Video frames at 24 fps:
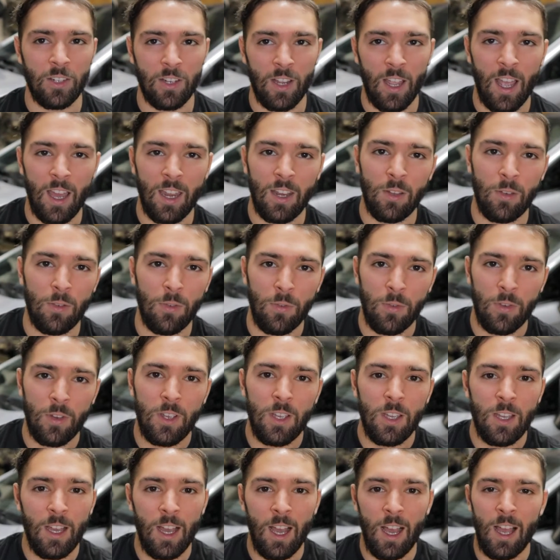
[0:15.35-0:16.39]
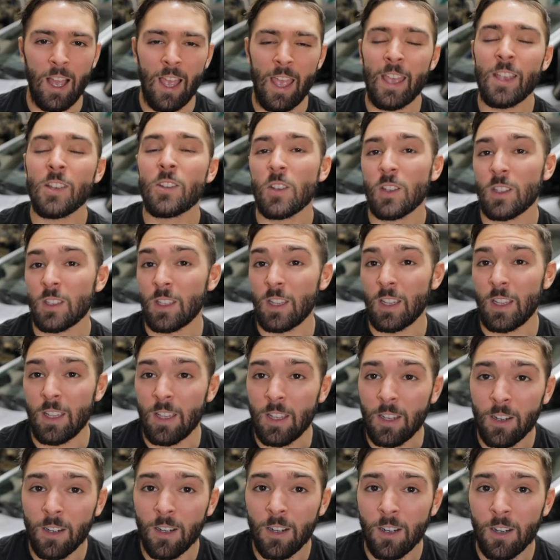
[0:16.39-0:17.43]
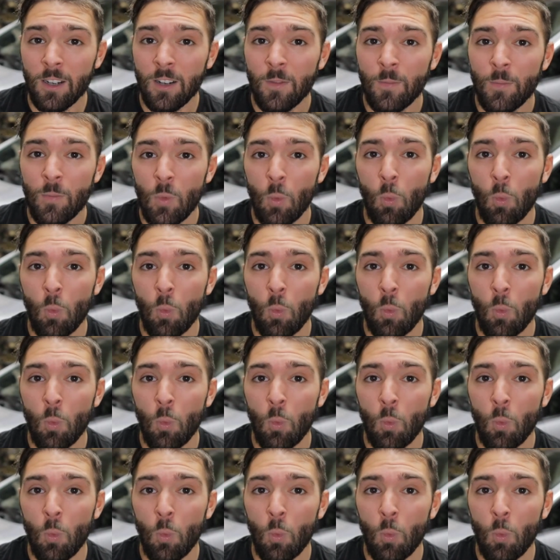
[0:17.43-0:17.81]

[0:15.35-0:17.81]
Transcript: are kind of anxious to hear